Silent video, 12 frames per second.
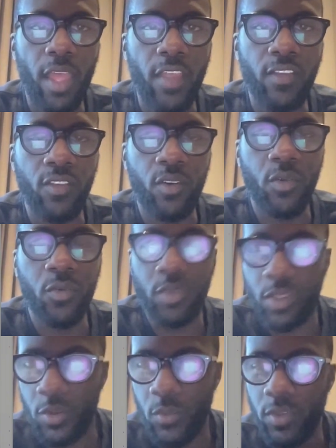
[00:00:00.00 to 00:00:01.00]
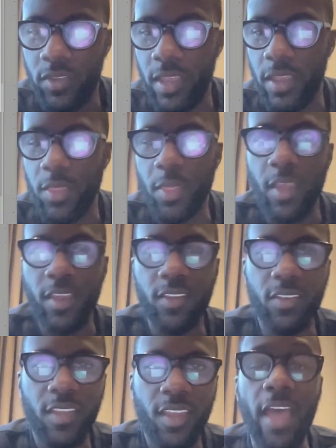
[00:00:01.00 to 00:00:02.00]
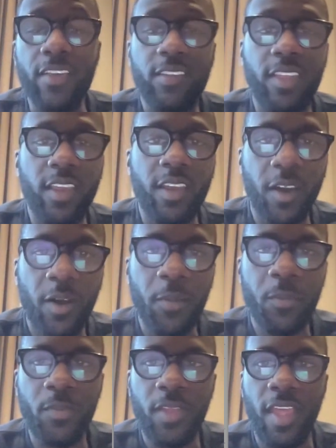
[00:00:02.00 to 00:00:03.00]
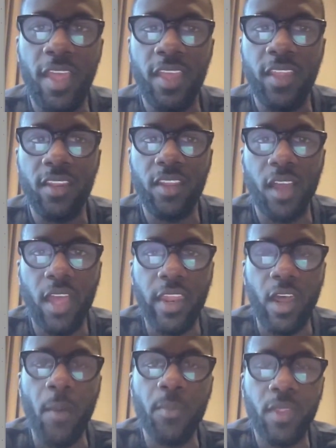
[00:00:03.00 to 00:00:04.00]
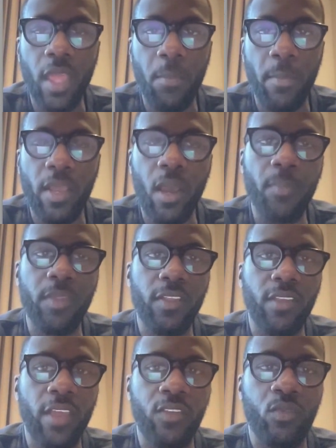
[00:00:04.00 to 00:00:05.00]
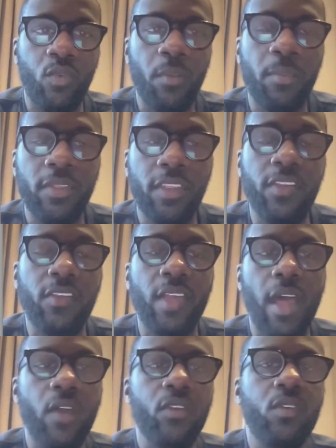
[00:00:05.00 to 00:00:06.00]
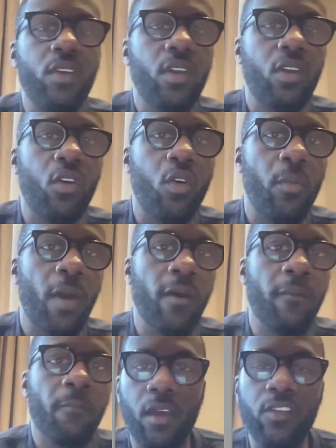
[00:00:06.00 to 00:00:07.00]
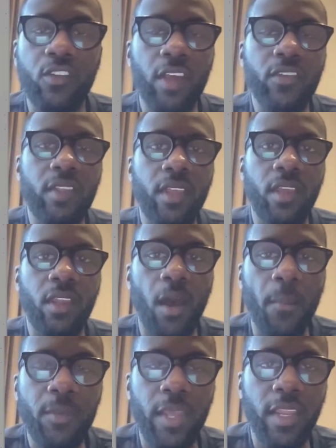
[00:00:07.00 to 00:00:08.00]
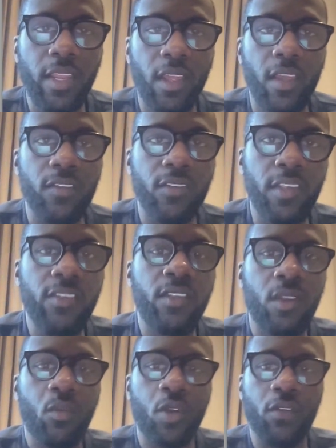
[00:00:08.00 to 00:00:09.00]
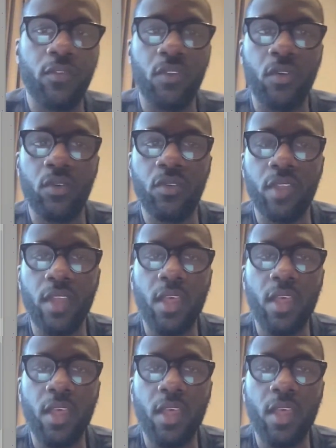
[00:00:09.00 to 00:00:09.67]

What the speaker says: And so, we'll take things as they come and make updates as you will. But this is how you can go about adjusting and updating existing workflows